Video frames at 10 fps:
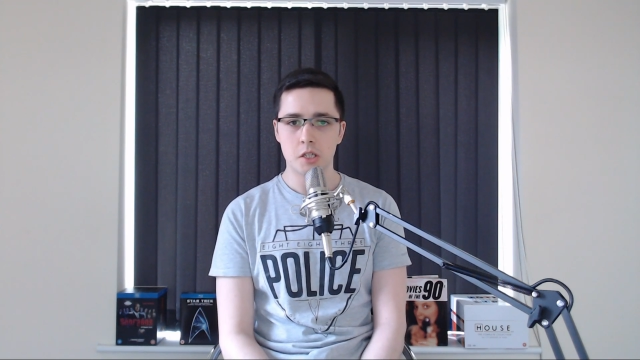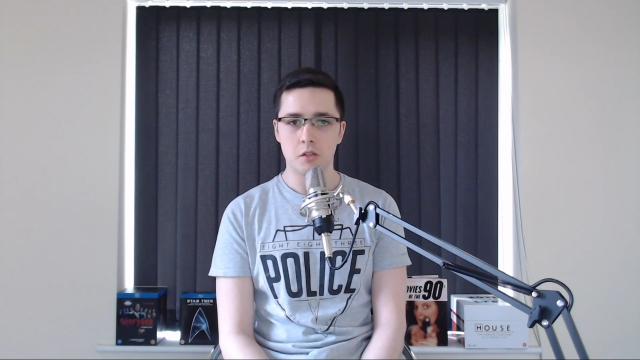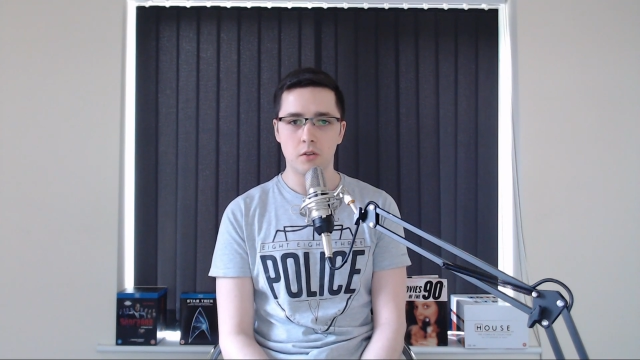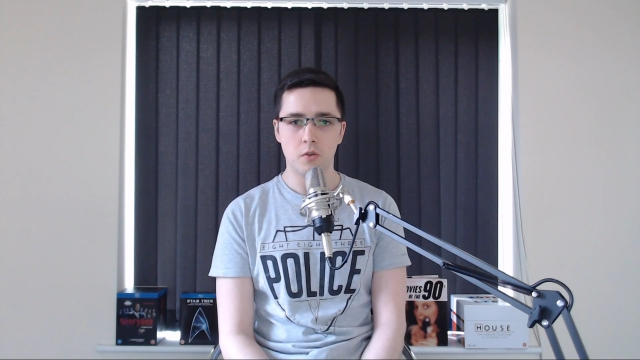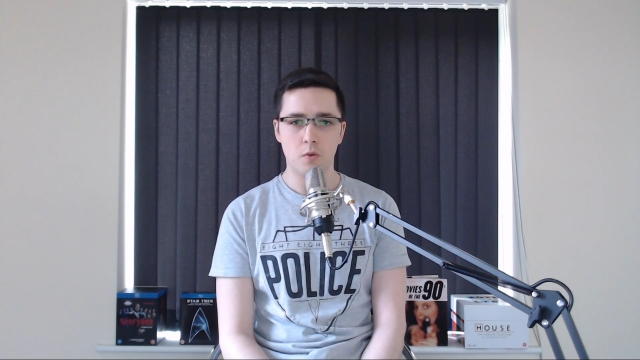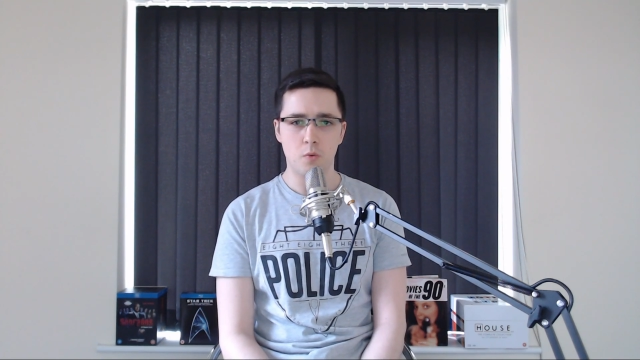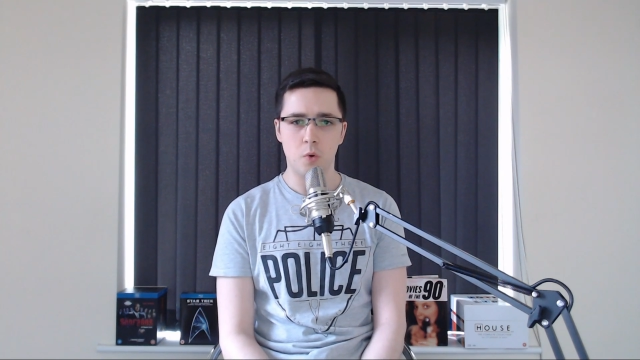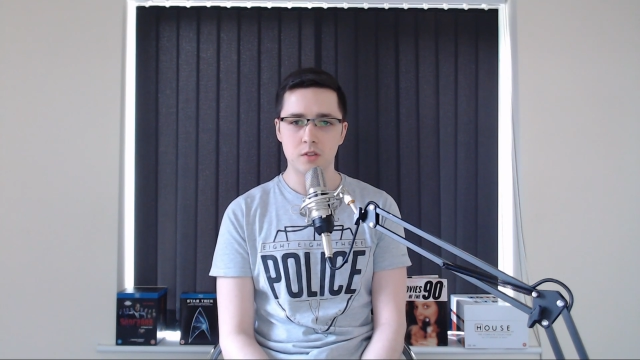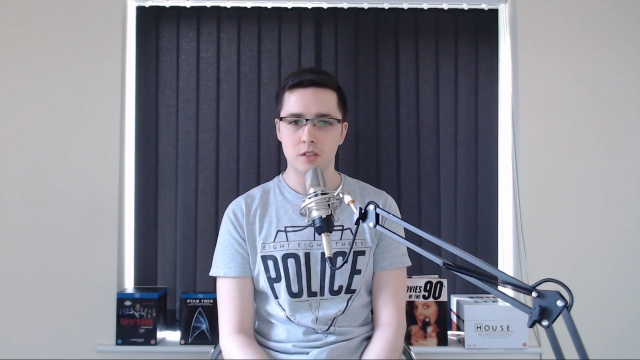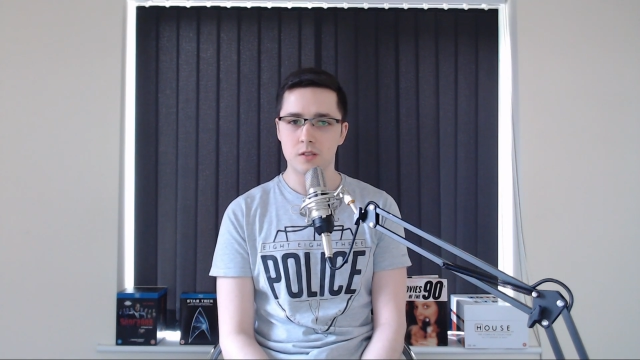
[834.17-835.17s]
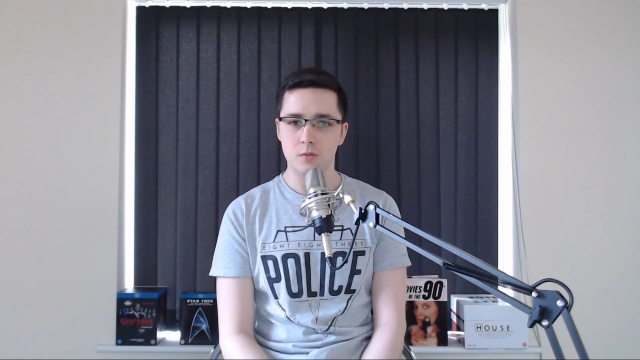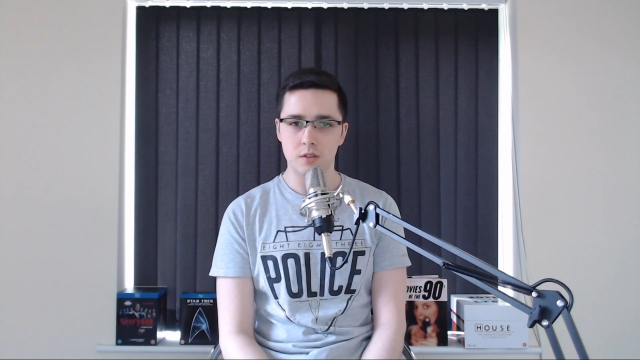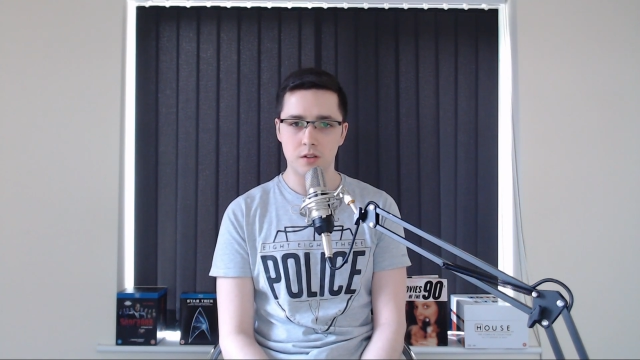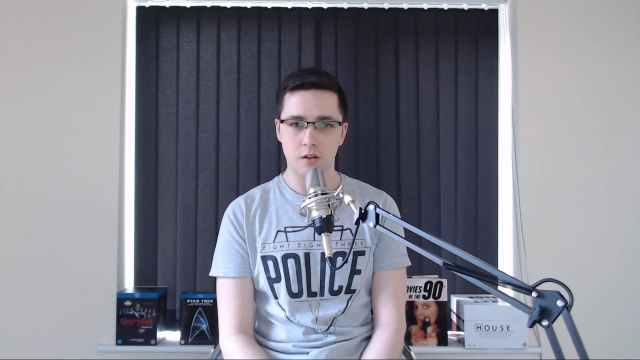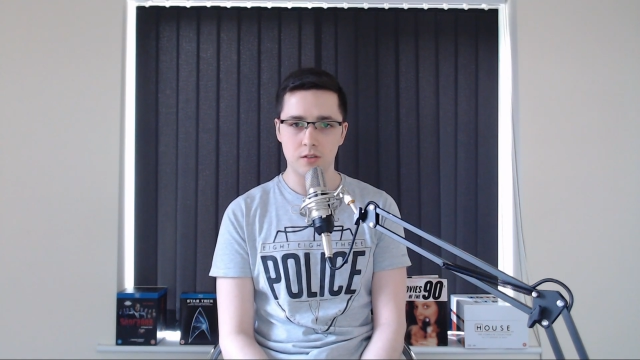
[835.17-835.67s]
know what's
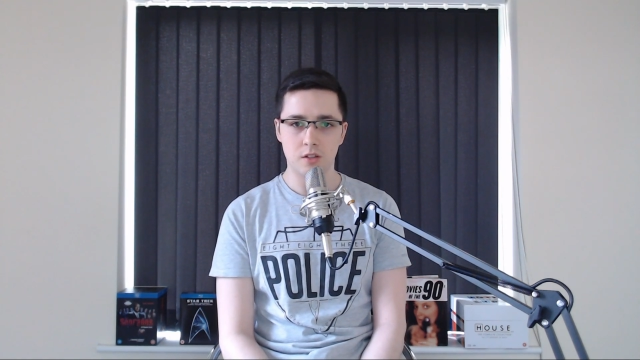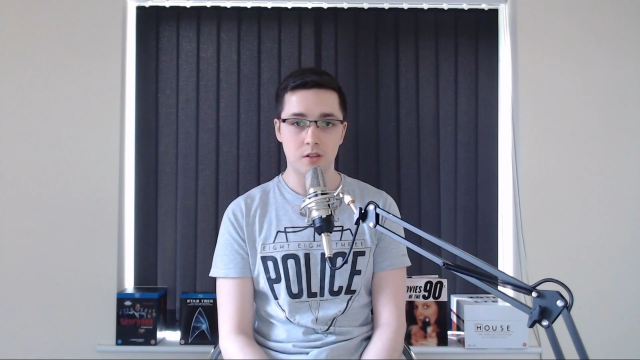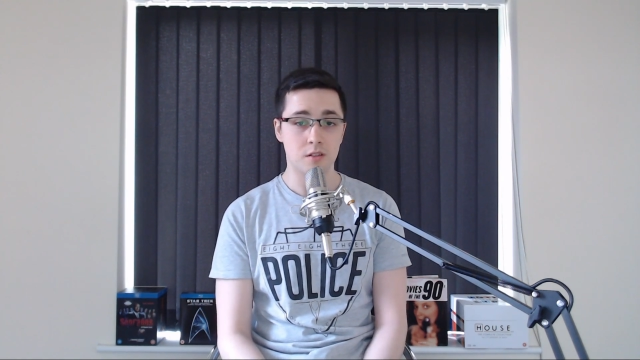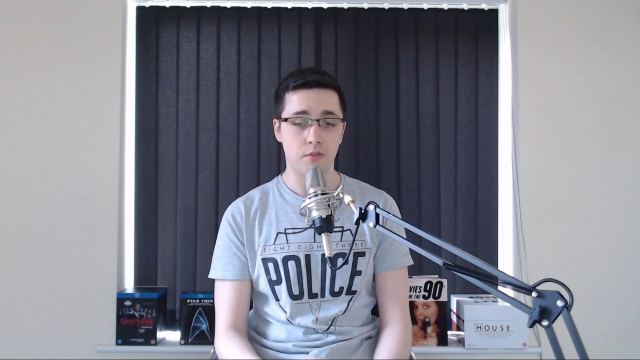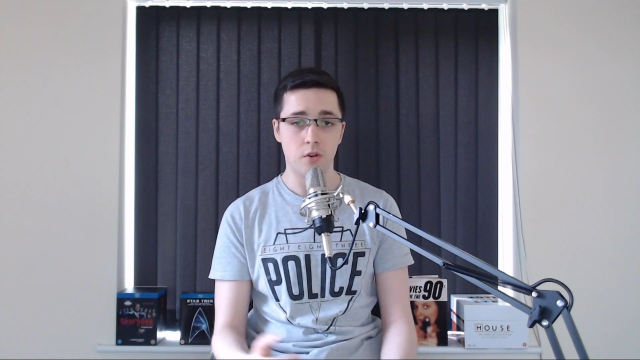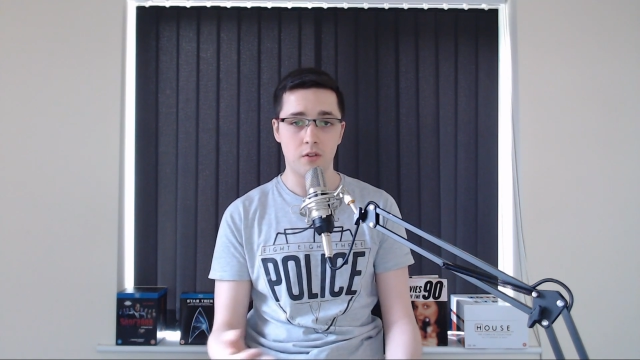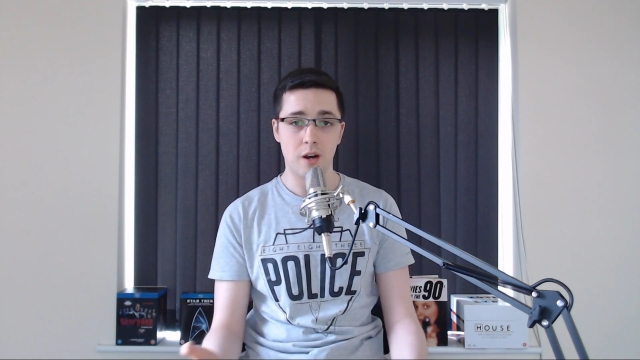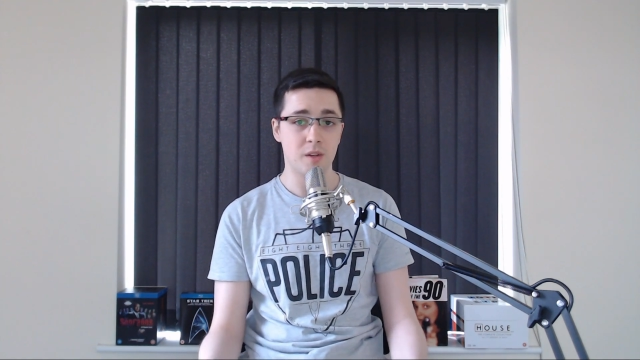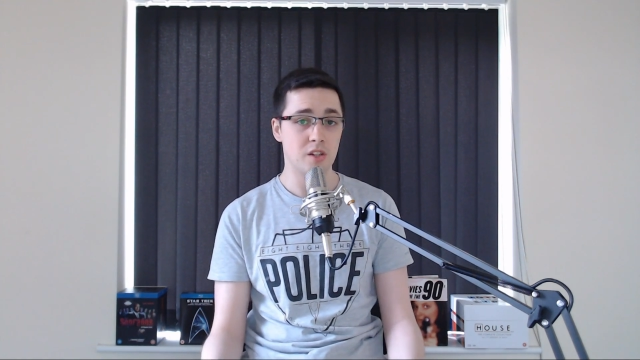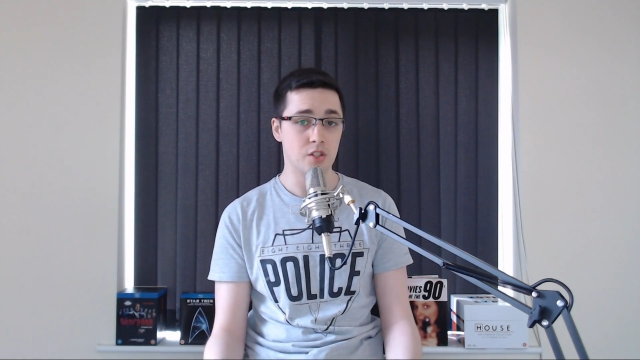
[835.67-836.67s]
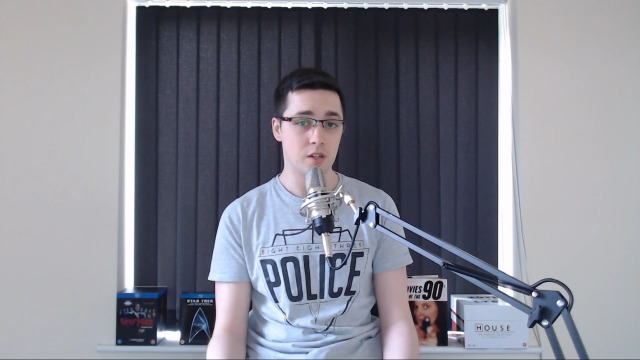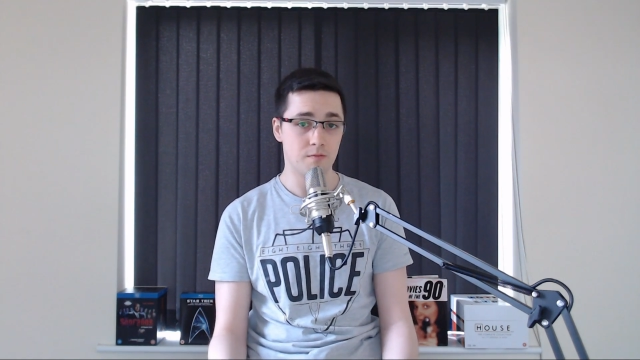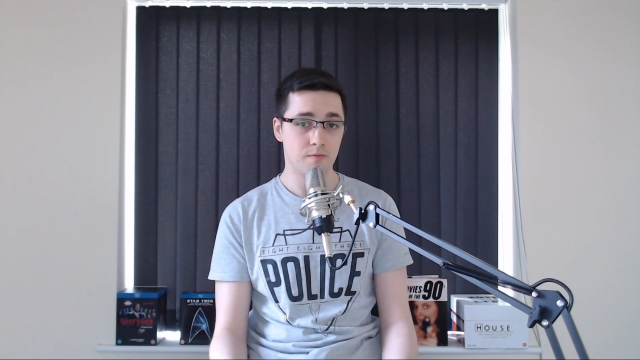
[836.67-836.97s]
going on because of her amnesia.